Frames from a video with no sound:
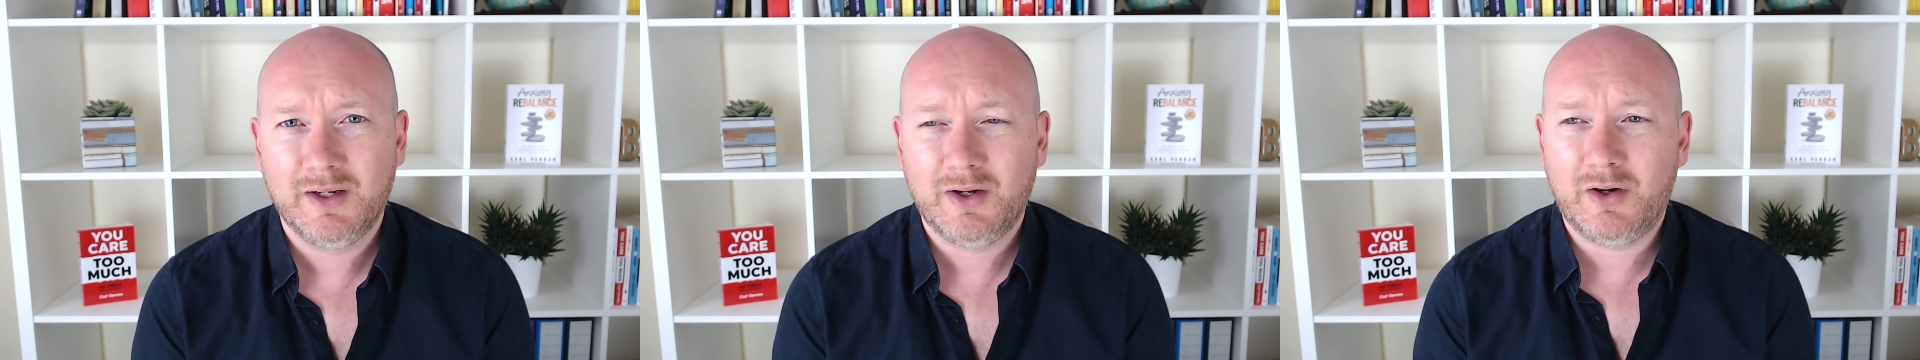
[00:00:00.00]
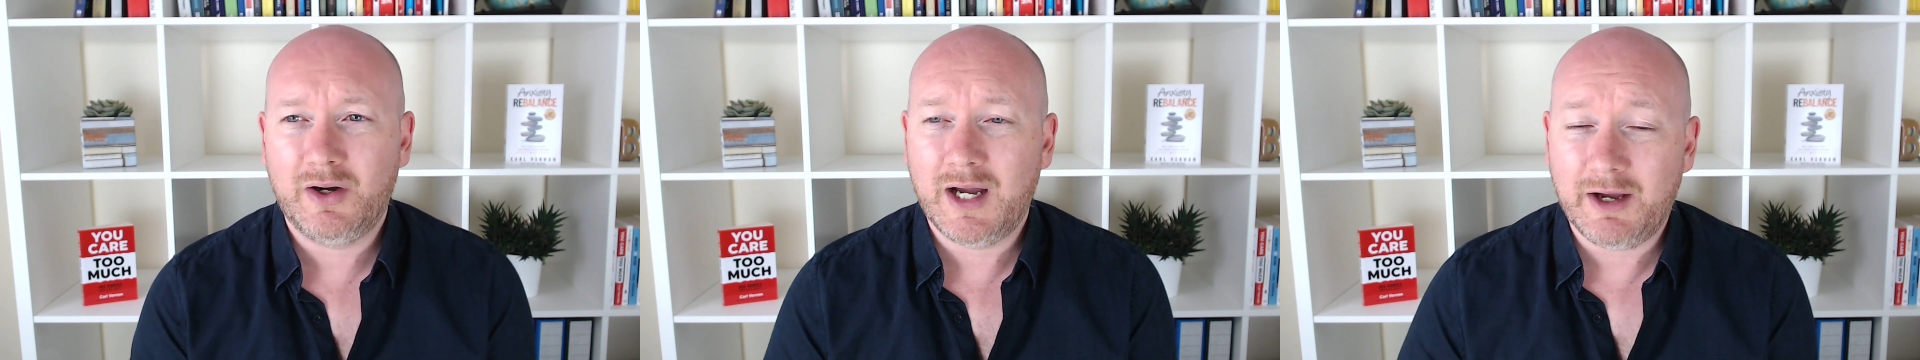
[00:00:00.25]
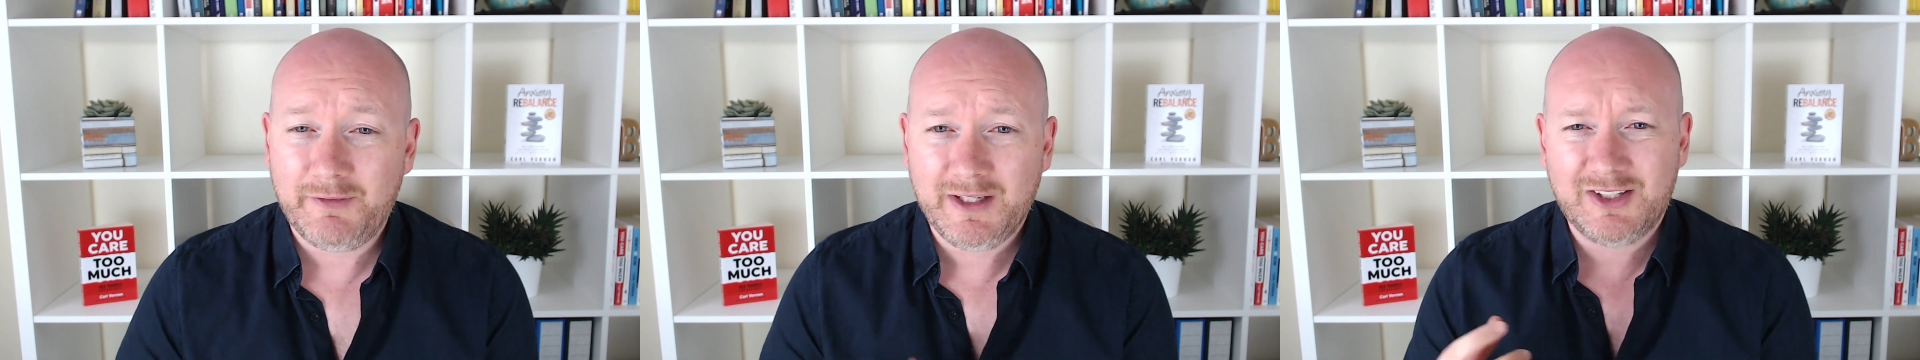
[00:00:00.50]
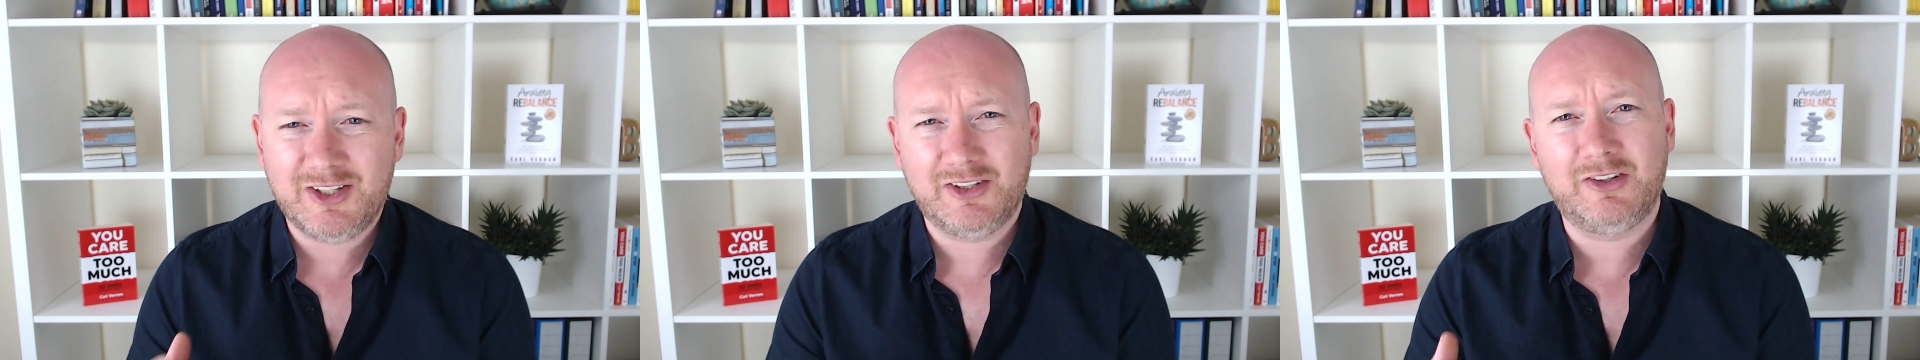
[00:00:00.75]
are
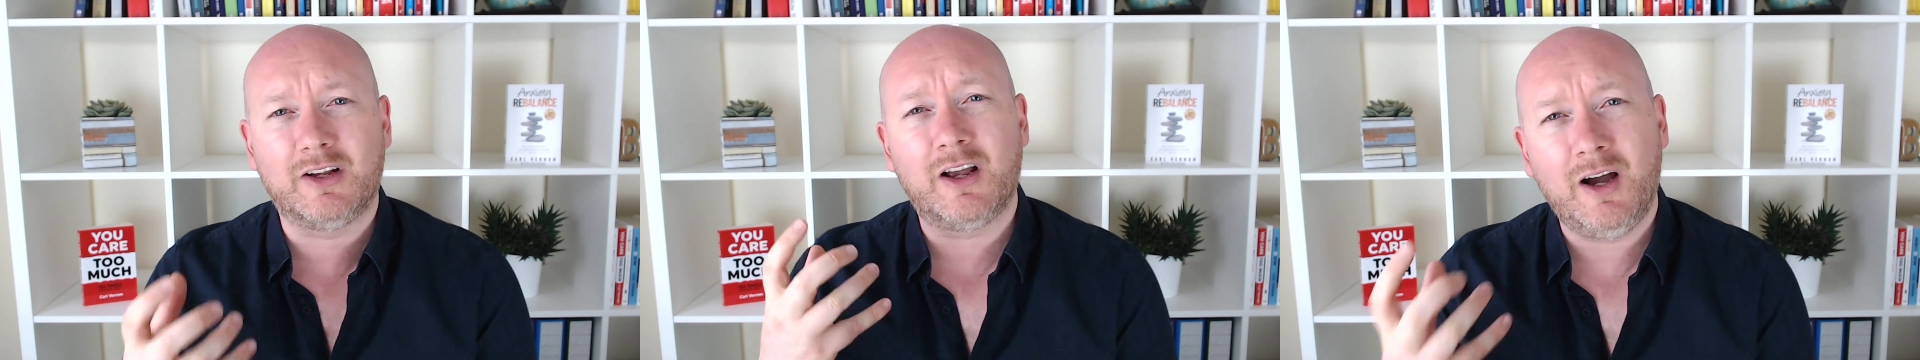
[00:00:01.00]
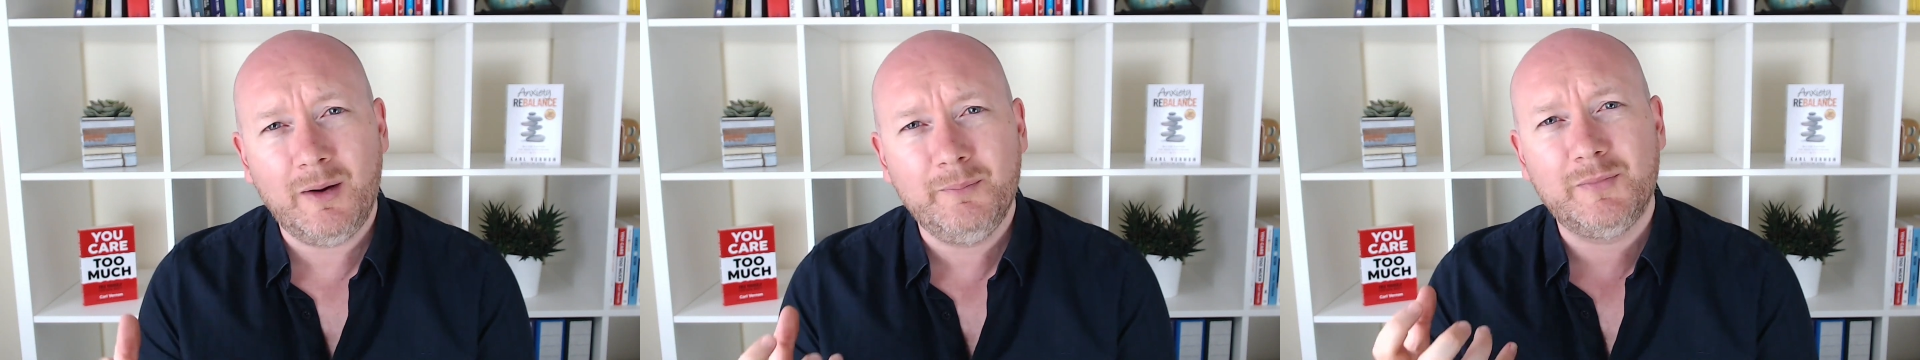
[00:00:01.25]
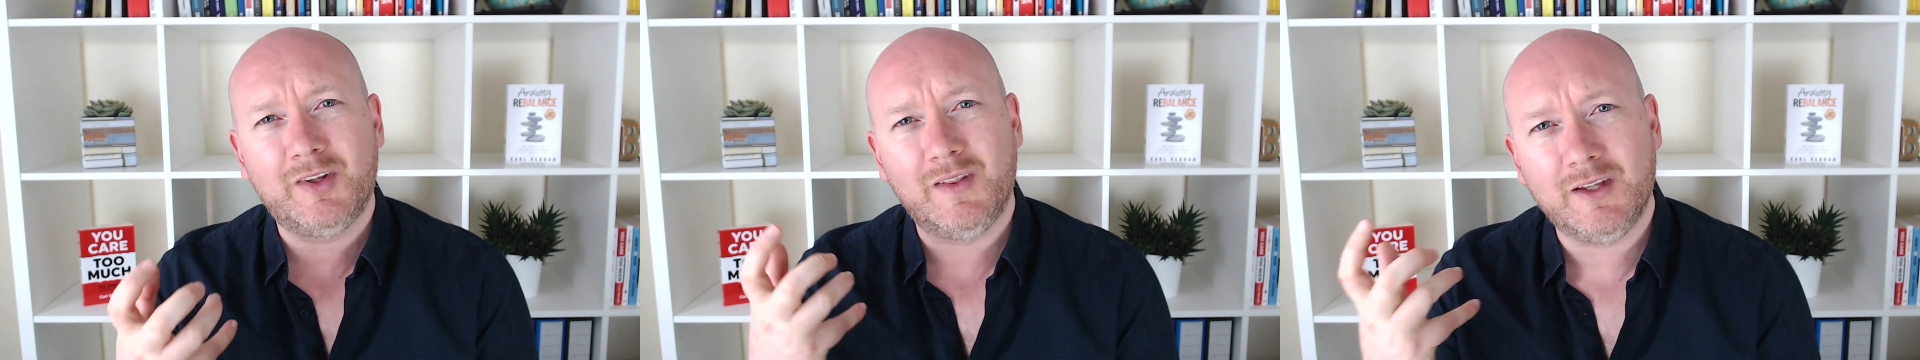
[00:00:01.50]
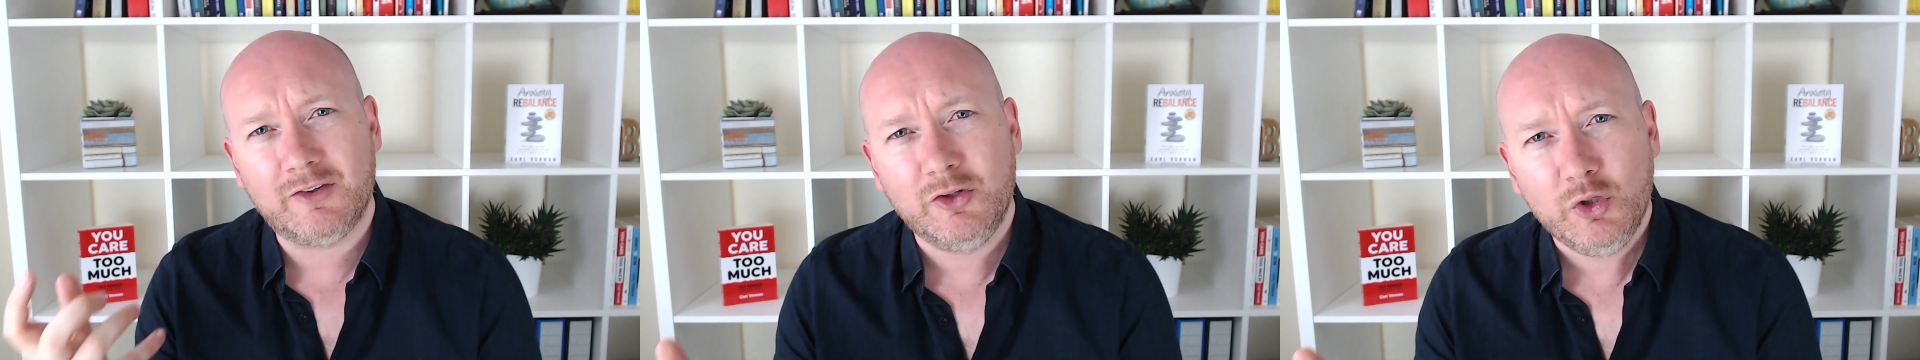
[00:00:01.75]
having to succumb to
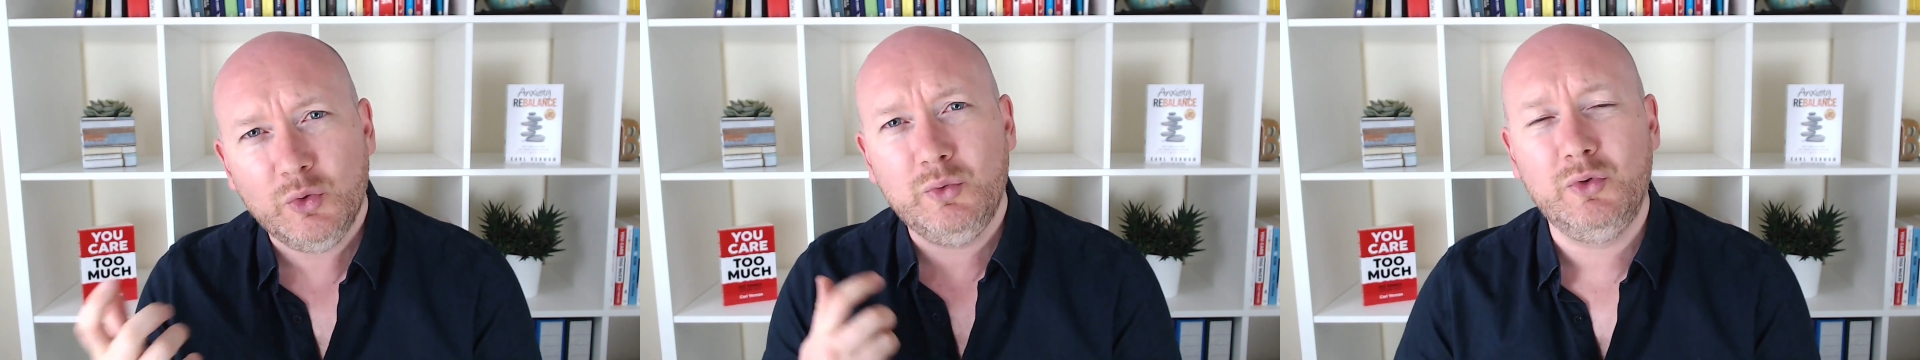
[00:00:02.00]
this new